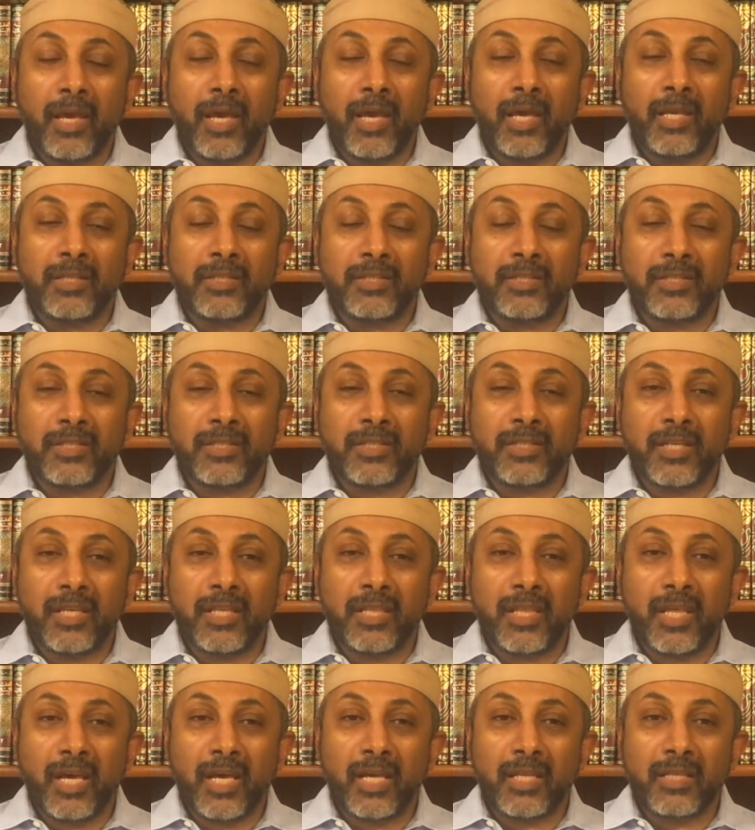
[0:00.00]
and
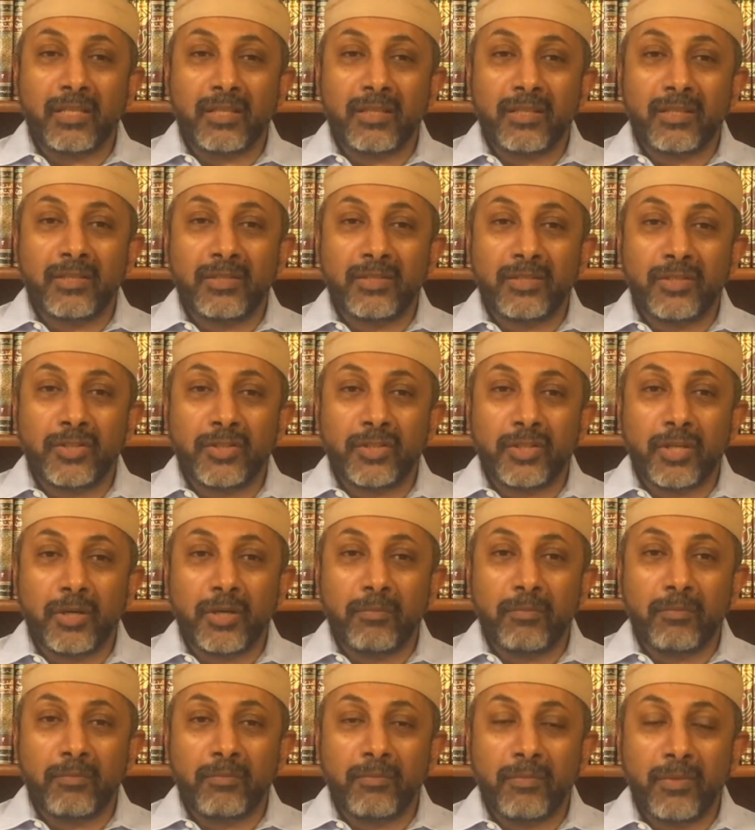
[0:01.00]
see that
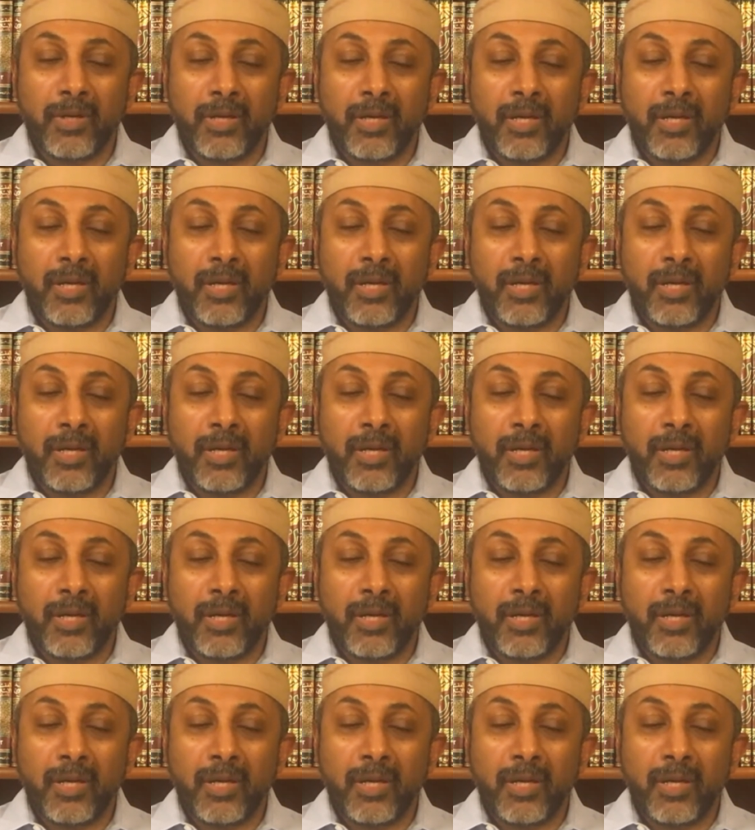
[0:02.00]
ship